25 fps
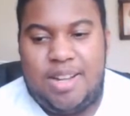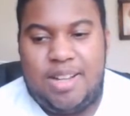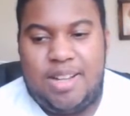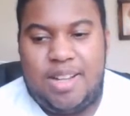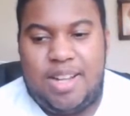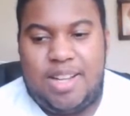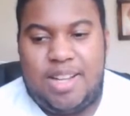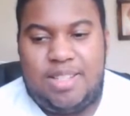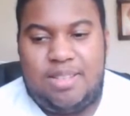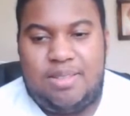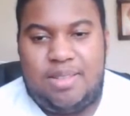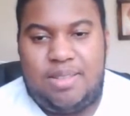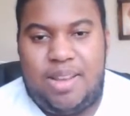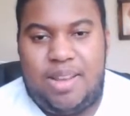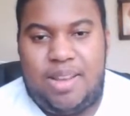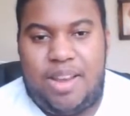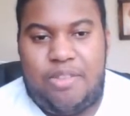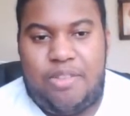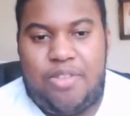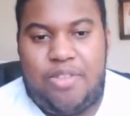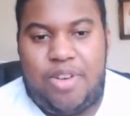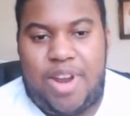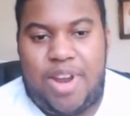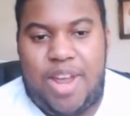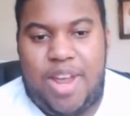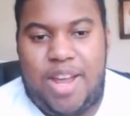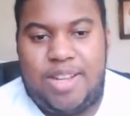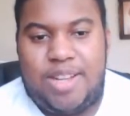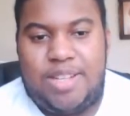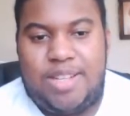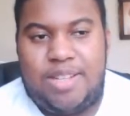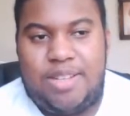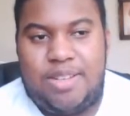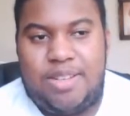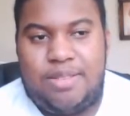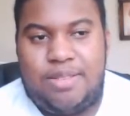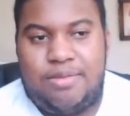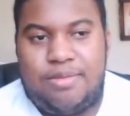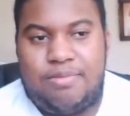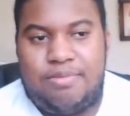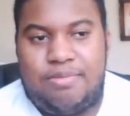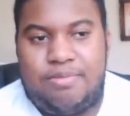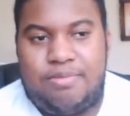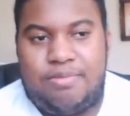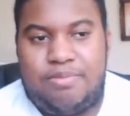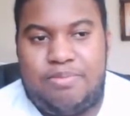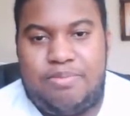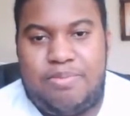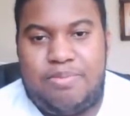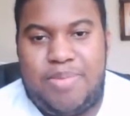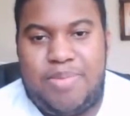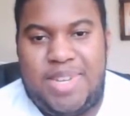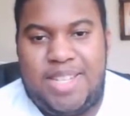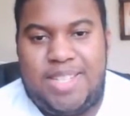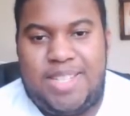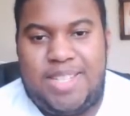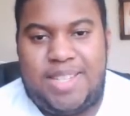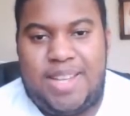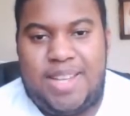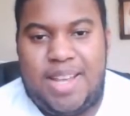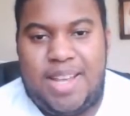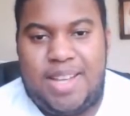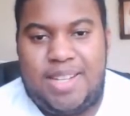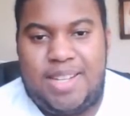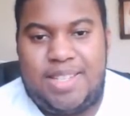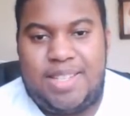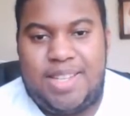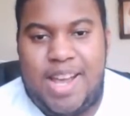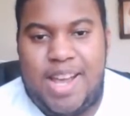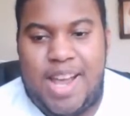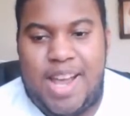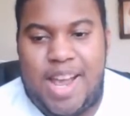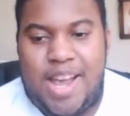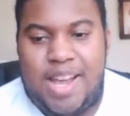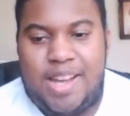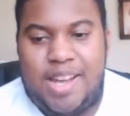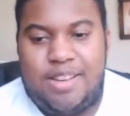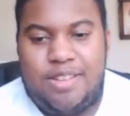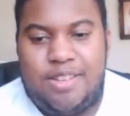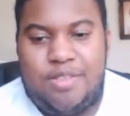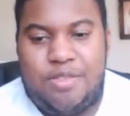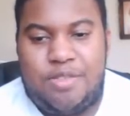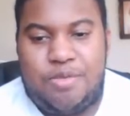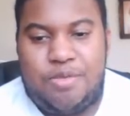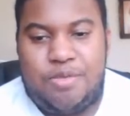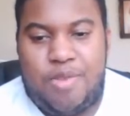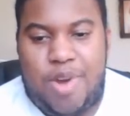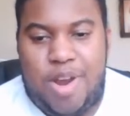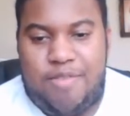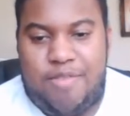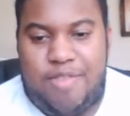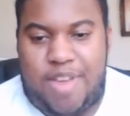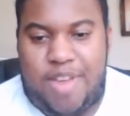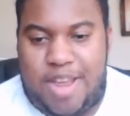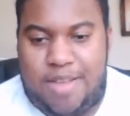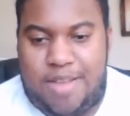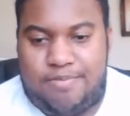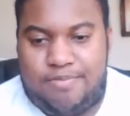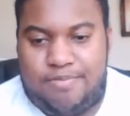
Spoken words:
Lest forget Biscuits and Gravy.